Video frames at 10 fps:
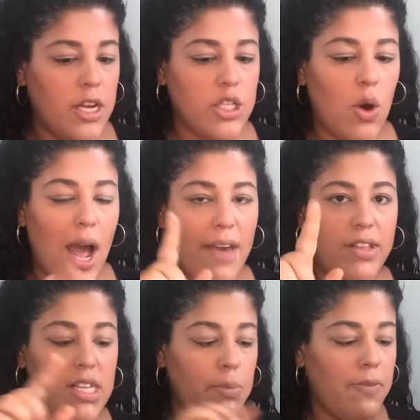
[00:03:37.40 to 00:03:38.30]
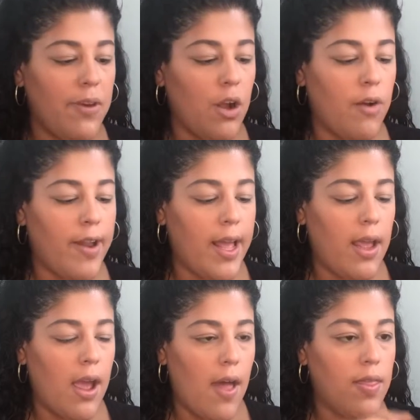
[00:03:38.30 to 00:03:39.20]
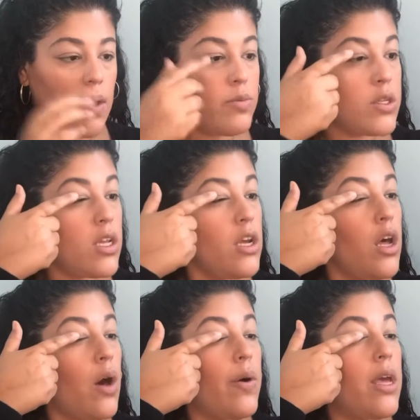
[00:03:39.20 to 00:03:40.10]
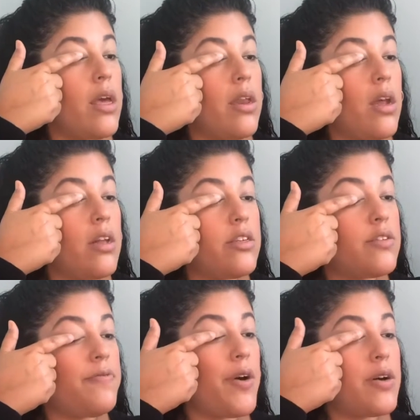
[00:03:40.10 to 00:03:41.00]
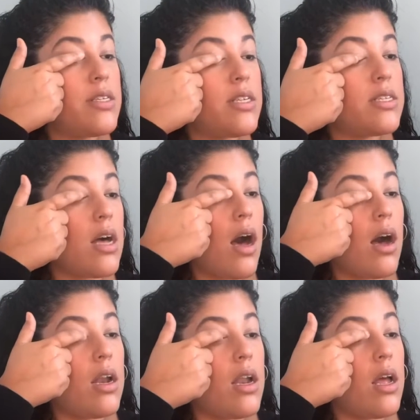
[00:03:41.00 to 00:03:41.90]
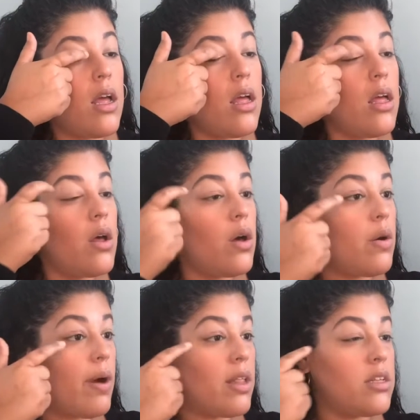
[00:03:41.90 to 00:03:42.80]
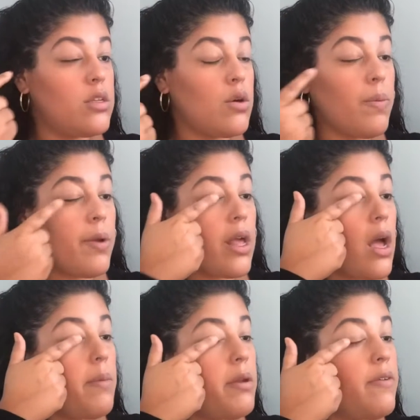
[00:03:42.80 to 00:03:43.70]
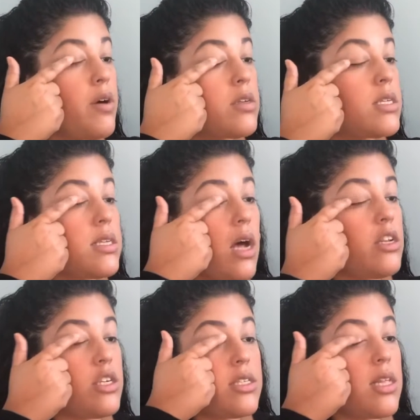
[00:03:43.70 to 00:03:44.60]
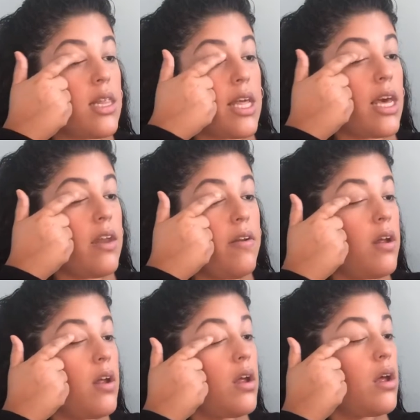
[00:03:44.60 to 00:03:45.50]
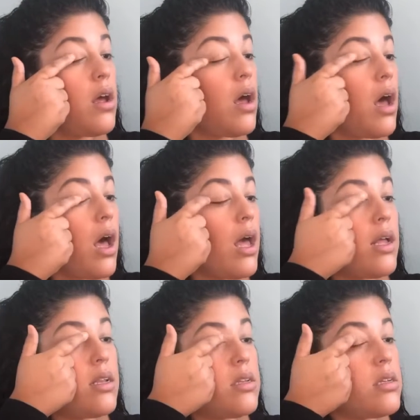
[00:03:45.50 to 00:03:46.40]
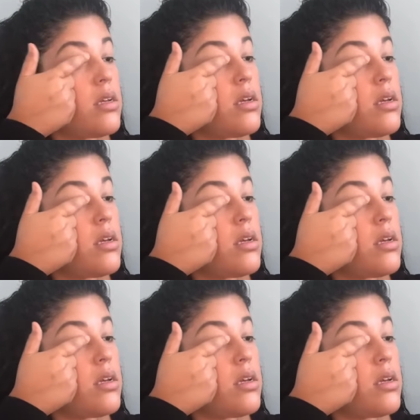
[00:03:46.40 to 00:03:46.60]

So I have this on my finger already, and then I'm just gonna go in and just focus this on, oh wow, that's so pretty. I'm gonna focus this on just the lid and